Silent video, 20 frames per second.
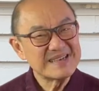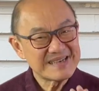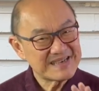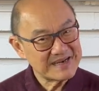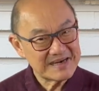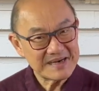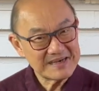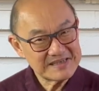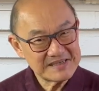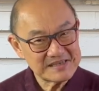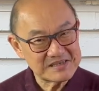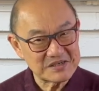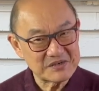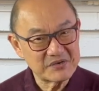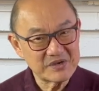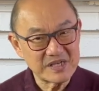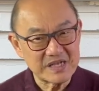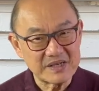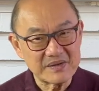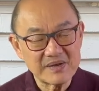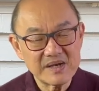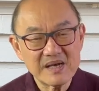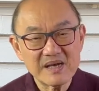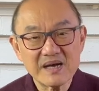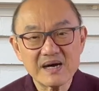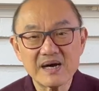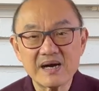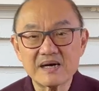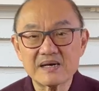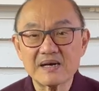I disagree.
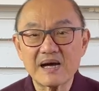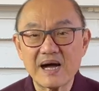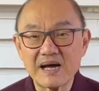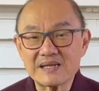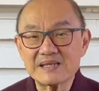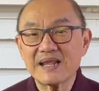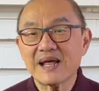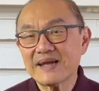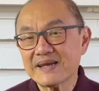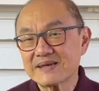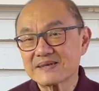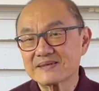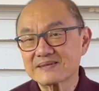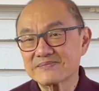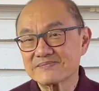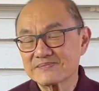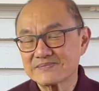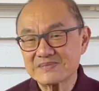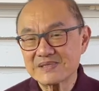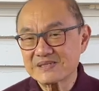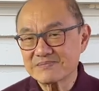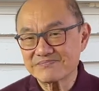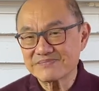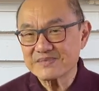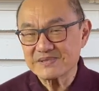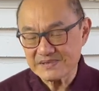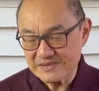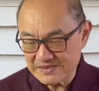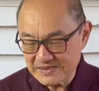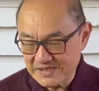I, I like in
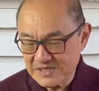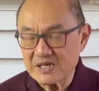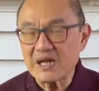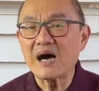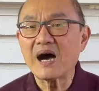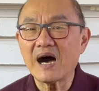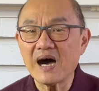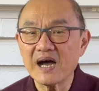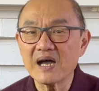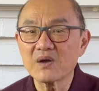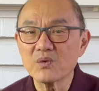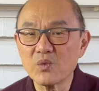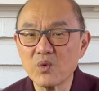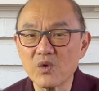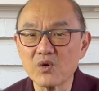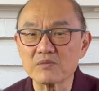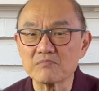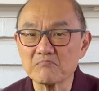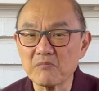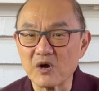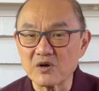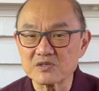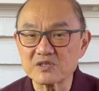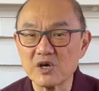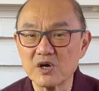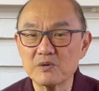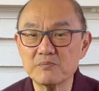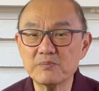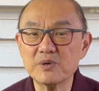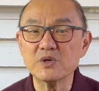you know, a high-walled
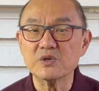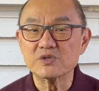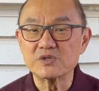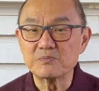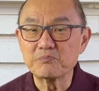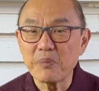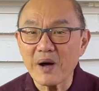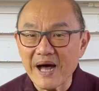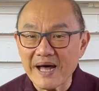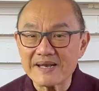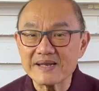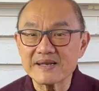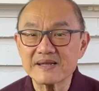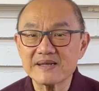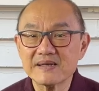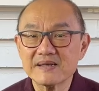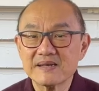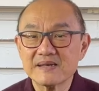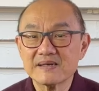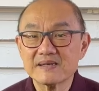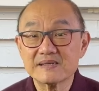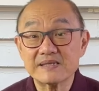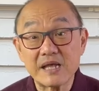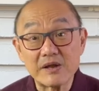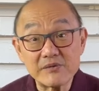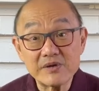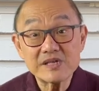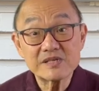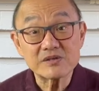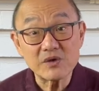mock-toe boots, but
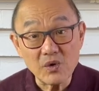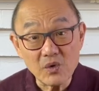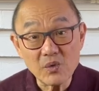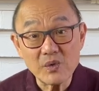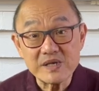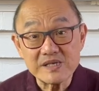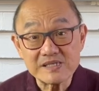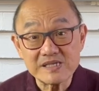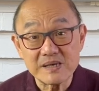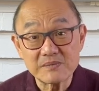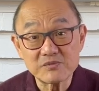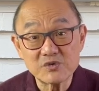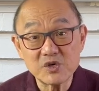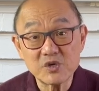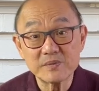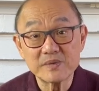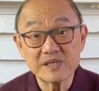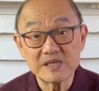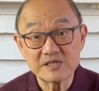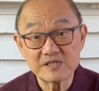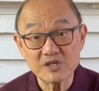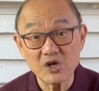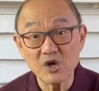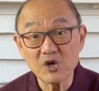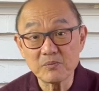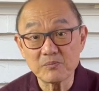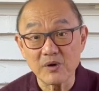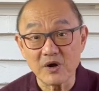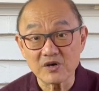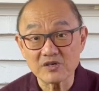there is always some room in the toe
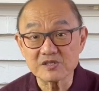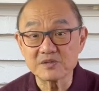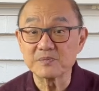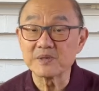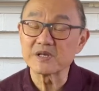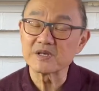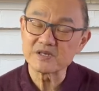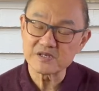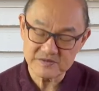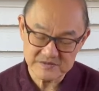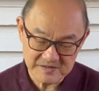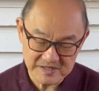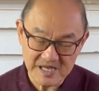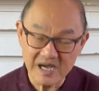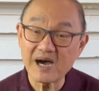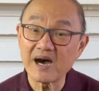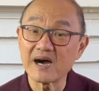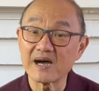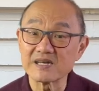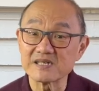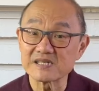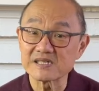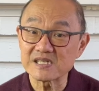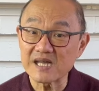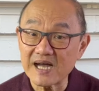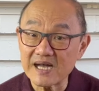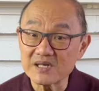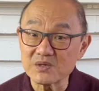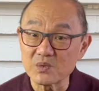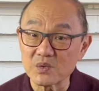box because of the high
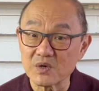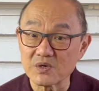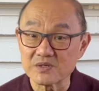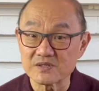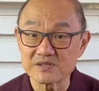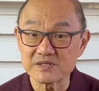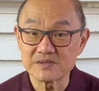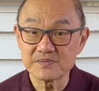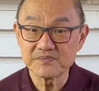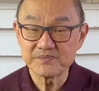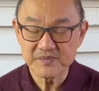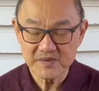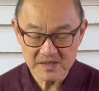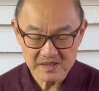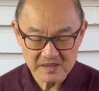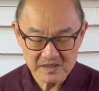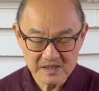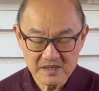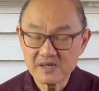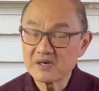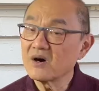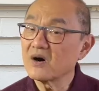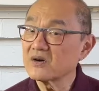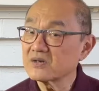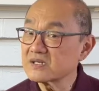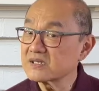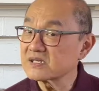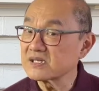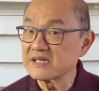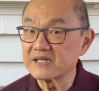side walls.
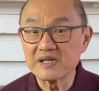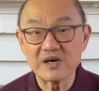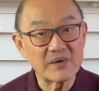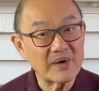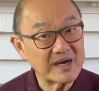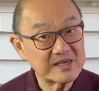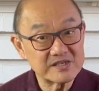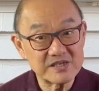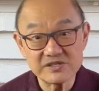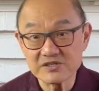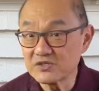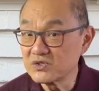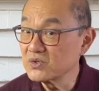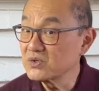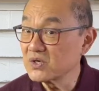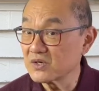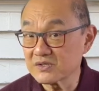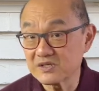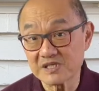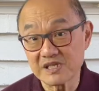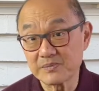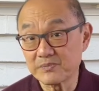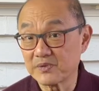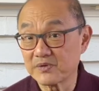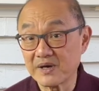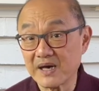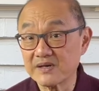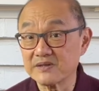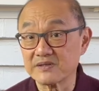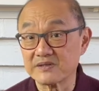Honestly though, I just do not slip
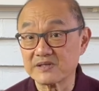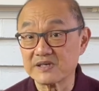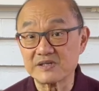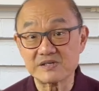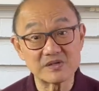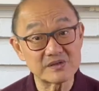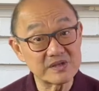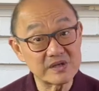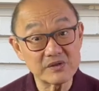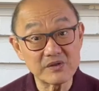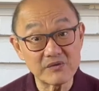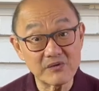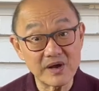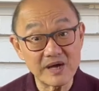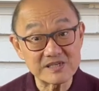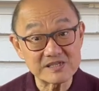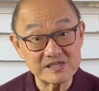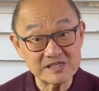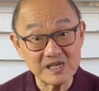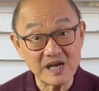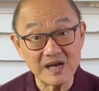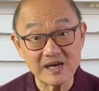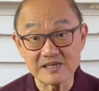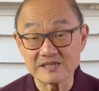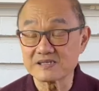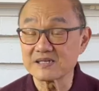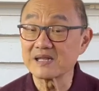around in these, so they're the right size.